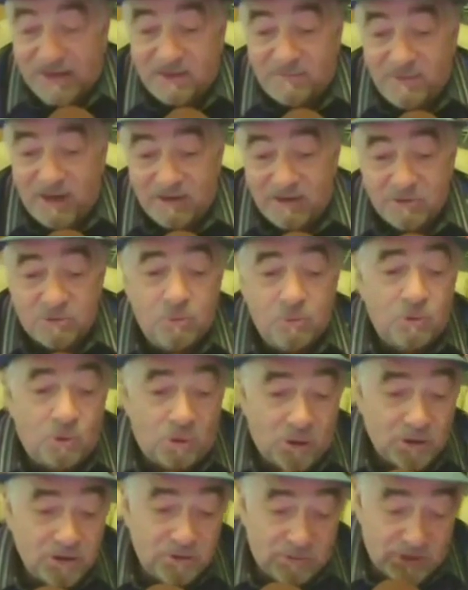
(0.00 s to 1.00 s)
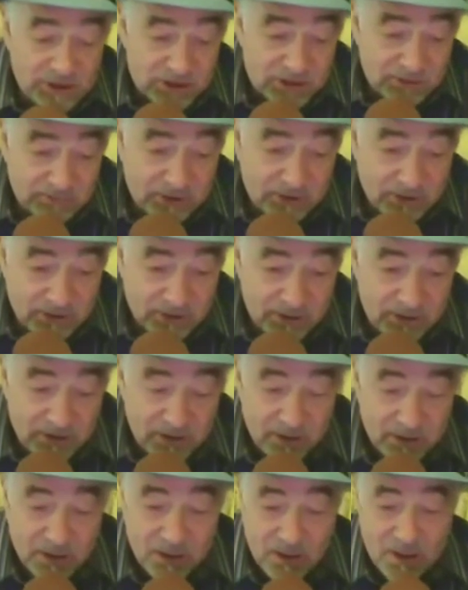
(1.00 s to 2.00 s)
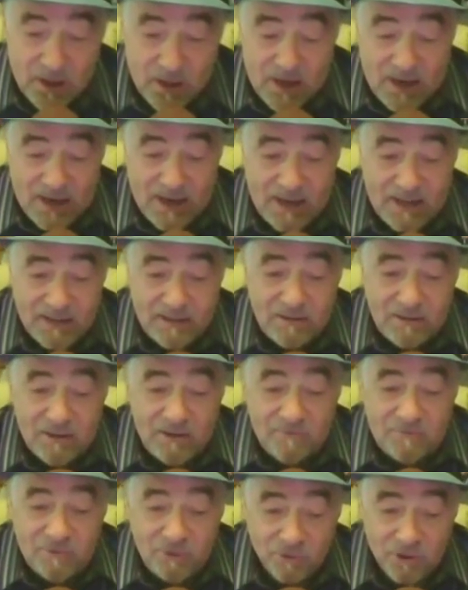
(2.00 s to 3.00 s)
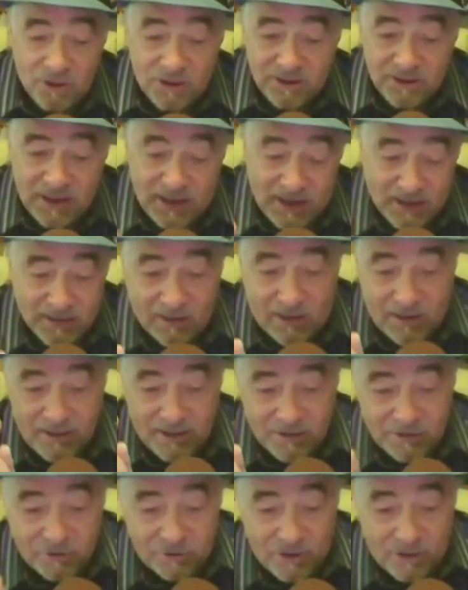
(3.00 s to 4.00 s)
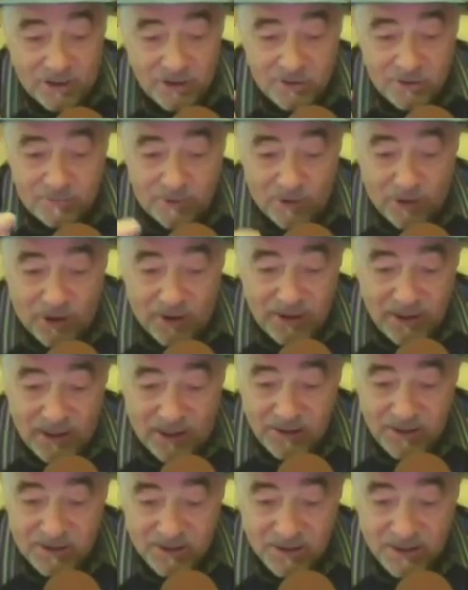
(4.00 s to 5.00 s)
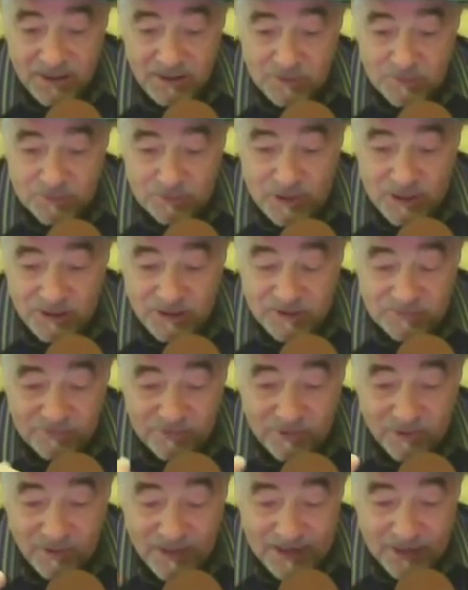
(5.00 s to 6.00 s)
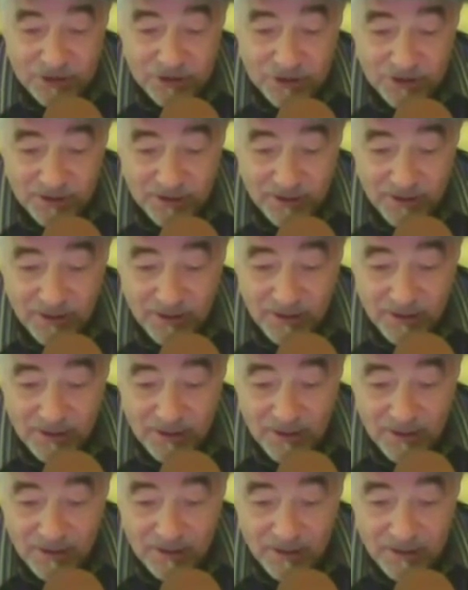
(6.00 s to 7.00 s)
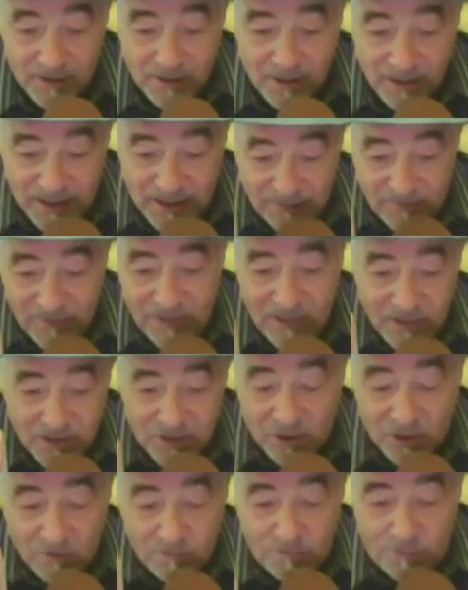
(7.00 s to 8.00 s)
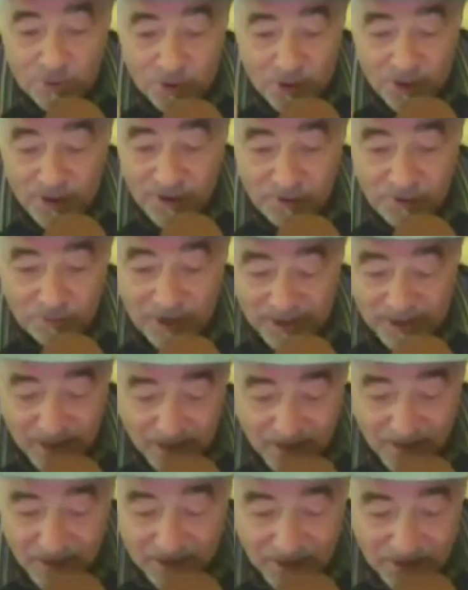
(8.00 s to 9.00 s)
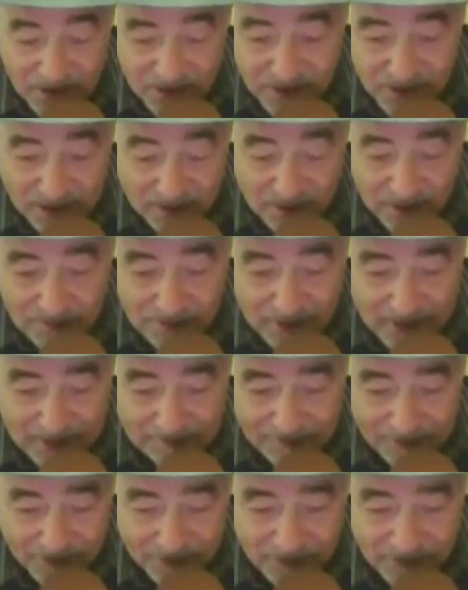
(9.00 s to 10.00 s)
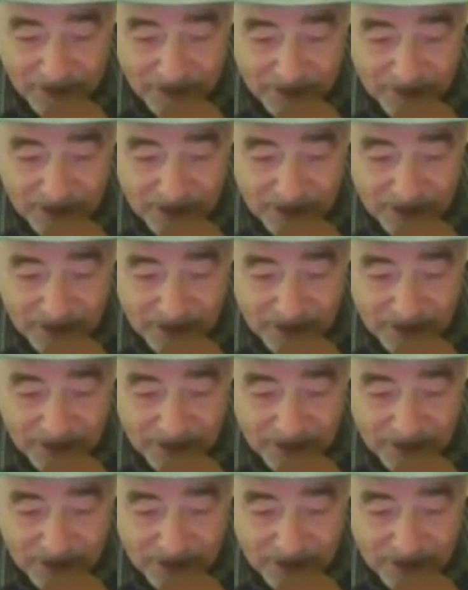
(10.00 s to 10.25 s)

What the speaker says: of the matter is we're all doing some good. And if you look at the headline on Drudge, party isolates Prez for election. Even his own party recognizes how unpopular he is,